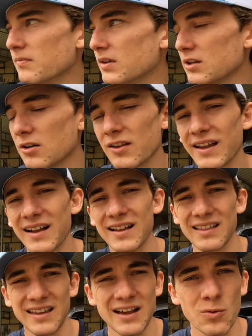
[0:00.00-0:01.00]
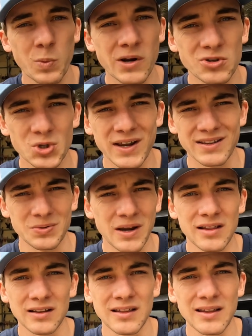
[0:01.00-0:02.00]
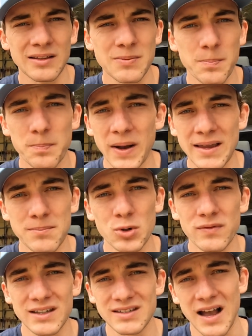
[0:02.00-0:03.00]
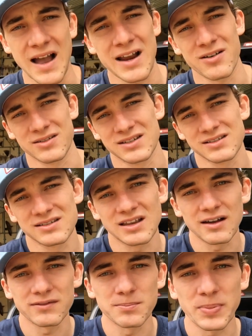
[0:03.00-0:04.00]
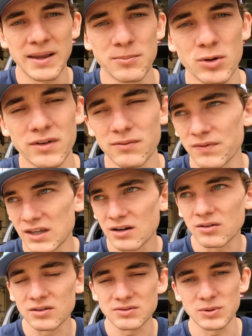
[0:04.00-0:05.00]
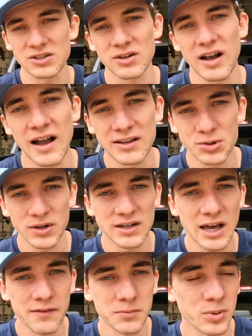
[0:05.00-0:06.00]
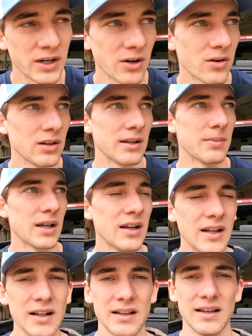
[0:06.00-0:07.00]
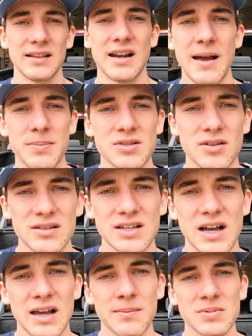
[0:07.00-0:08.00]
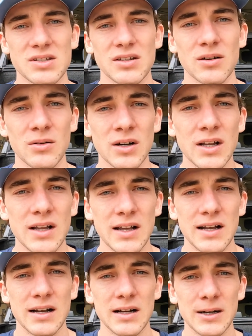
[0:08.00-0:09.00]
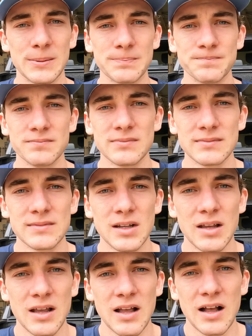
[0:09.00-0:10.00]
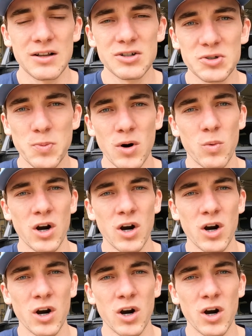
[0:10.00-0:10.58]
you know, like they got weird traits, right? Like they like to bite moving tires and stuff, and bite moving vehicles, which I trained out of them pretty early, but like that happens all the time. So um, there's just more